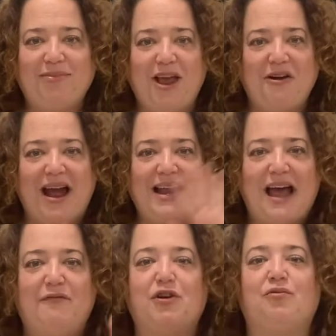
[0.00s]
All right,
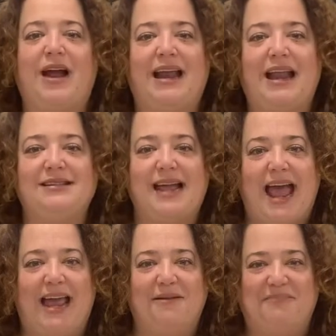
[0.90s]
have a great
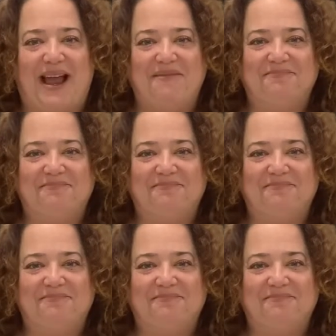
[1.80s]
day. Bye.